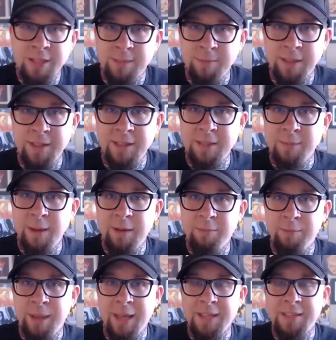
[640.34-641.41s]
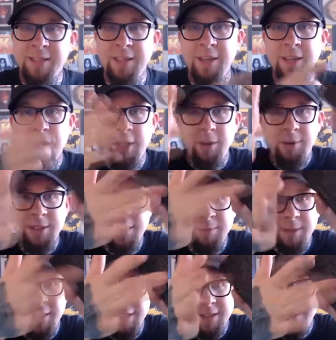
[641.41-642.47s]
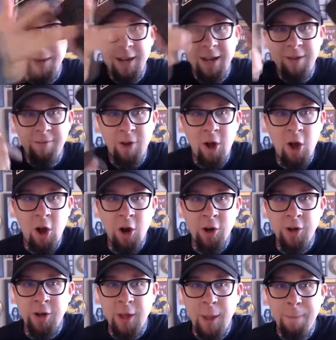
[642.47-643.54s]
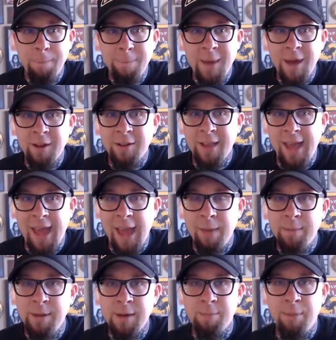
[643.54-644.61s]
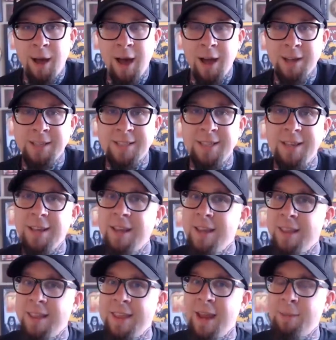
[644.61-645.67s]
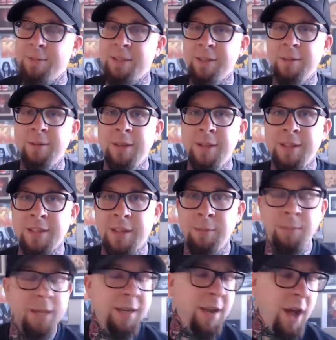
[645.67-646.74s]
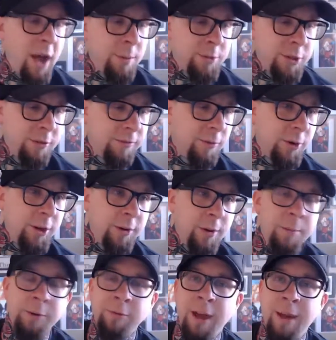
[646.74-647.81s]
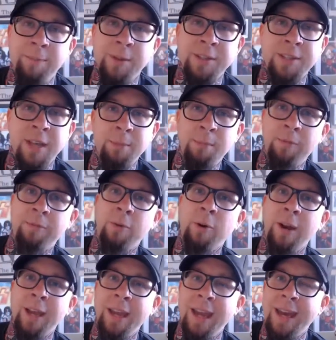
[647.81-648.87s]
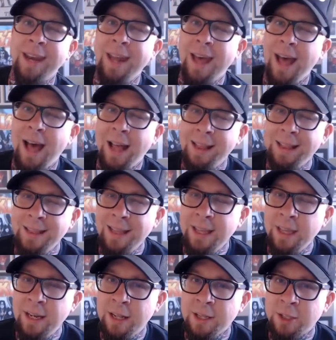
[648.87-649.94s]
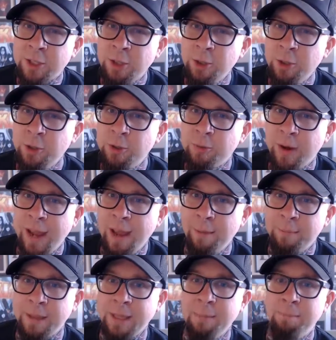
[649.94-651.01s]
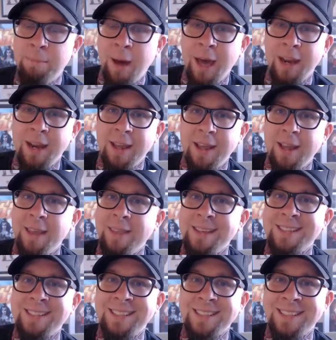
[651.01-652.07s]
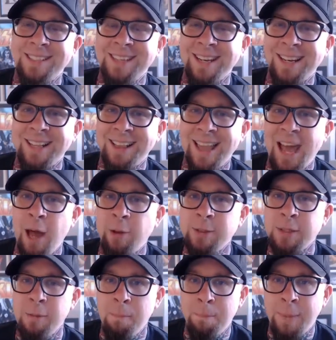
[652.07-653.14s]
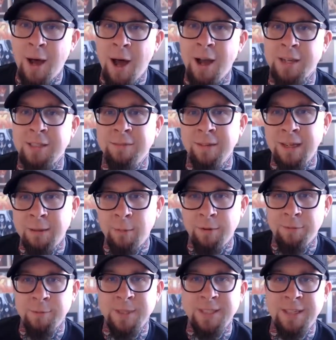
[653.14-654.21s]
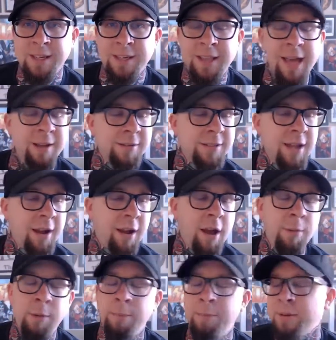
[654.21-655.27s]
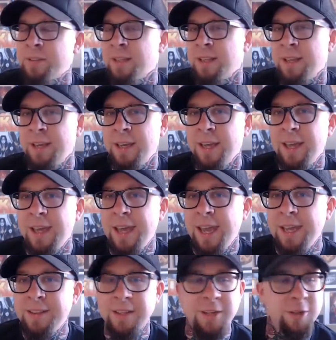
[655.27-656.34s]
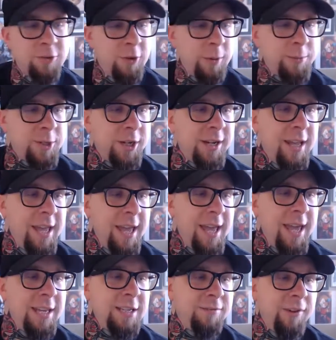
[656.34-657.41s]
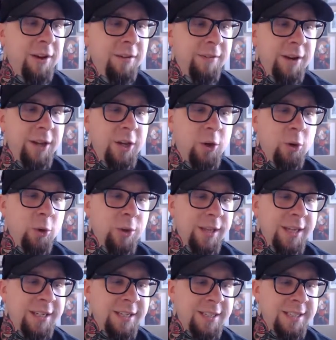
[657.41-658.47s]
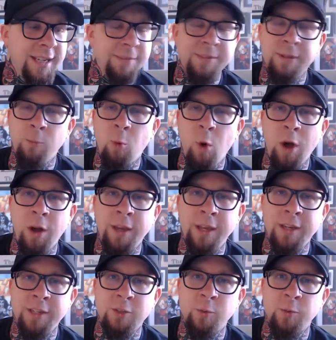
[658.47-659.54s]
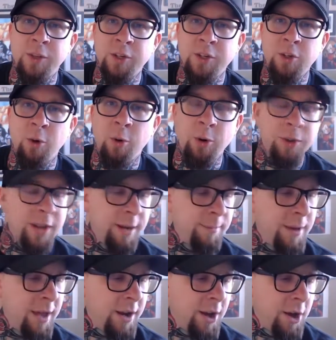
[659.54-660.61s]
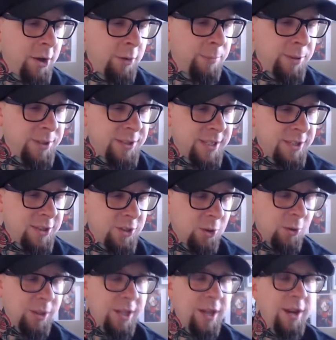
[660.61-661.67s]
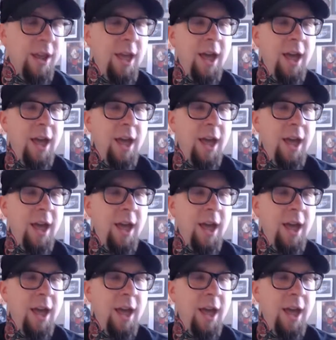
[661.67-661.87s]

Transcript: something that's made of plexi, you want something that's made out of a hard metal Hammond box, then absolutely this could be an option for you. I'm going to wrap this up before I get a little too rambly, but this is the SickClouds box, available from sickclouds.com. I'll post a link in the description. It is very, very cool. It does have some wonkiness with the door that I'm not 100% sold on.